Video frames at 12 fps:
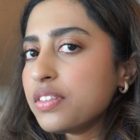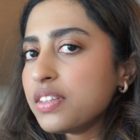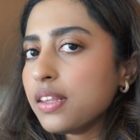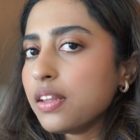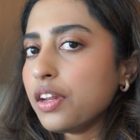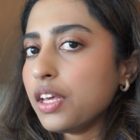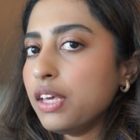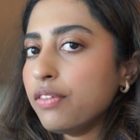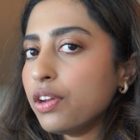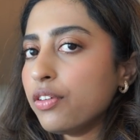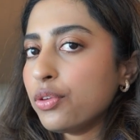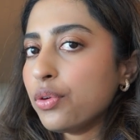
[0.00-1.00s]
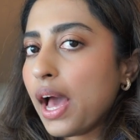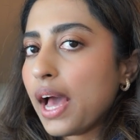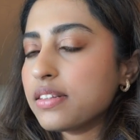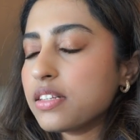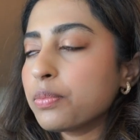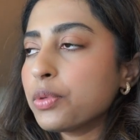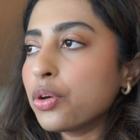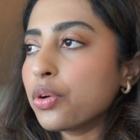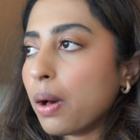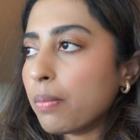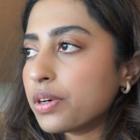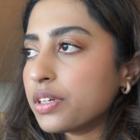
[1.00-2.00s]
say that even if you add some
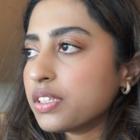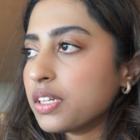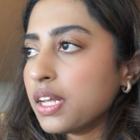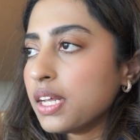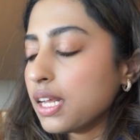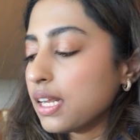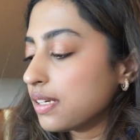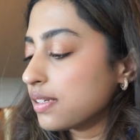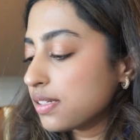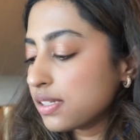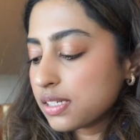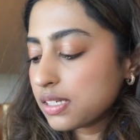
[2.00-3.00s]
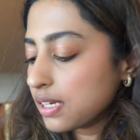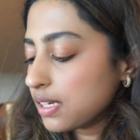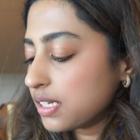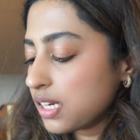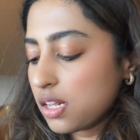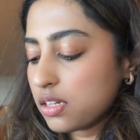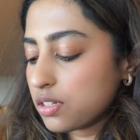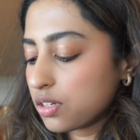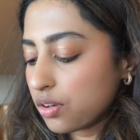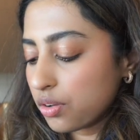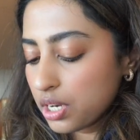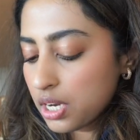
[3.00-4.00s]
cucumbers in it, it'll still taste
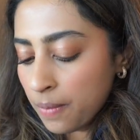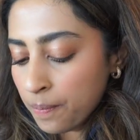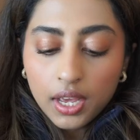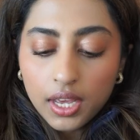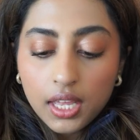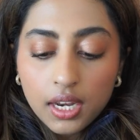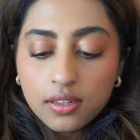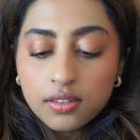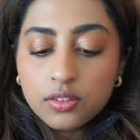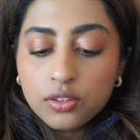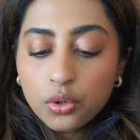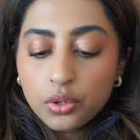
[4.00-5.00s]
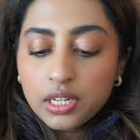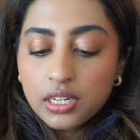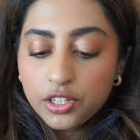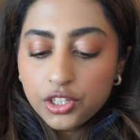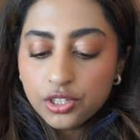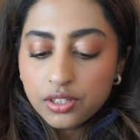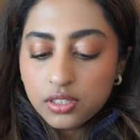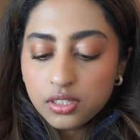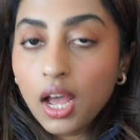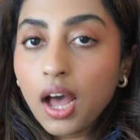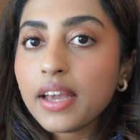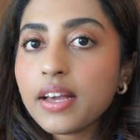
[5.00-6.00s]
good. It is so
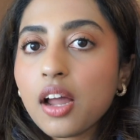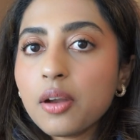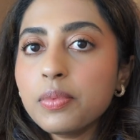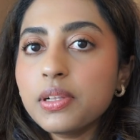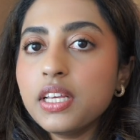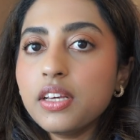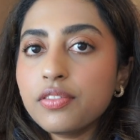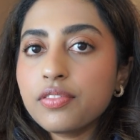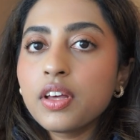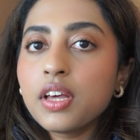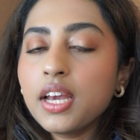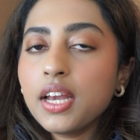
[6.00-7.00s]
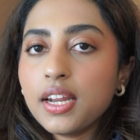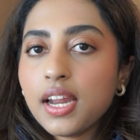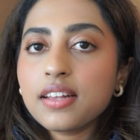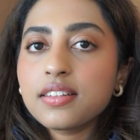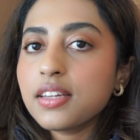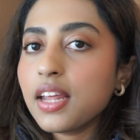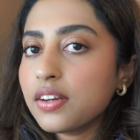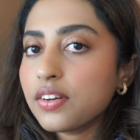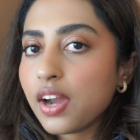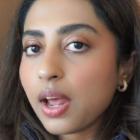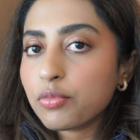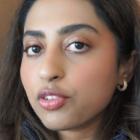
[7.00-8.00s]
delicious. I can't believe it has 10
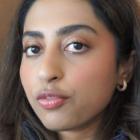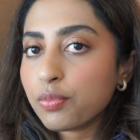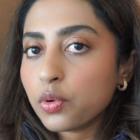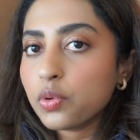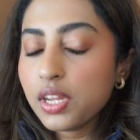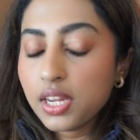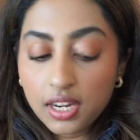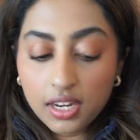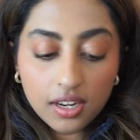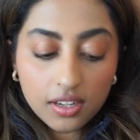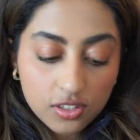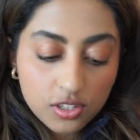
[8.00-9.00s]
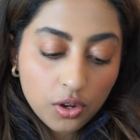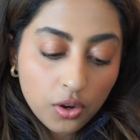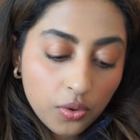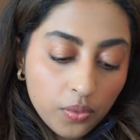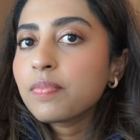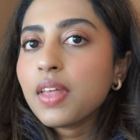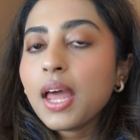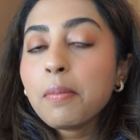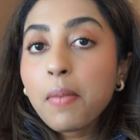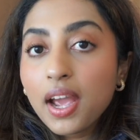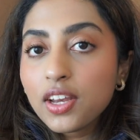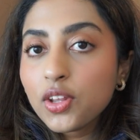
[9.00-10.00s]
grams of protein in it. So, and
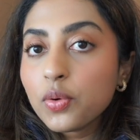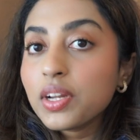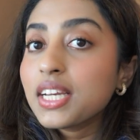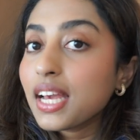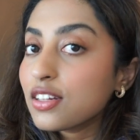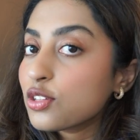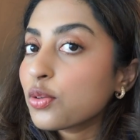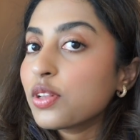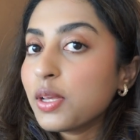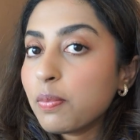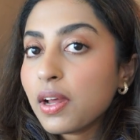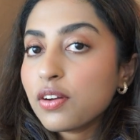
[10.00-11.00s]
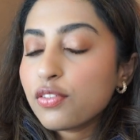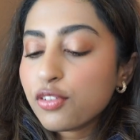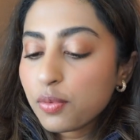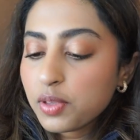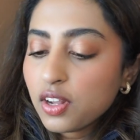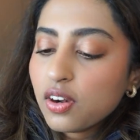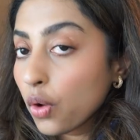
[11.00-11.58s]
mind you, it gets only better from here.